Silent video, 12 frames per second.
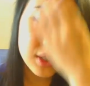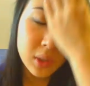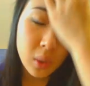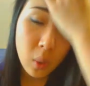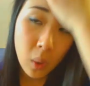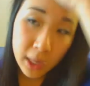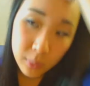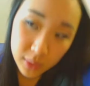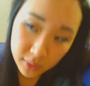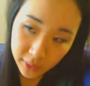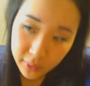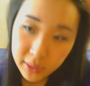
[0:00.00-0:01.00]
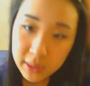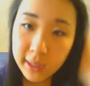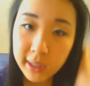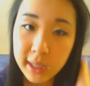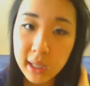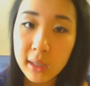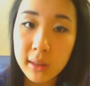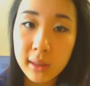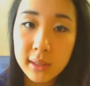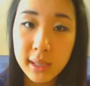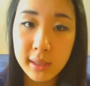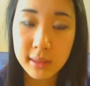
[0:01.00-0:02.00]
So I was very lucky in the
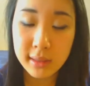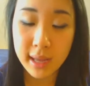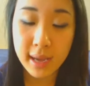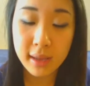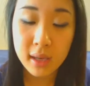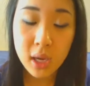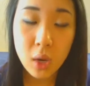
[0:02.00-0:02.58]
sense that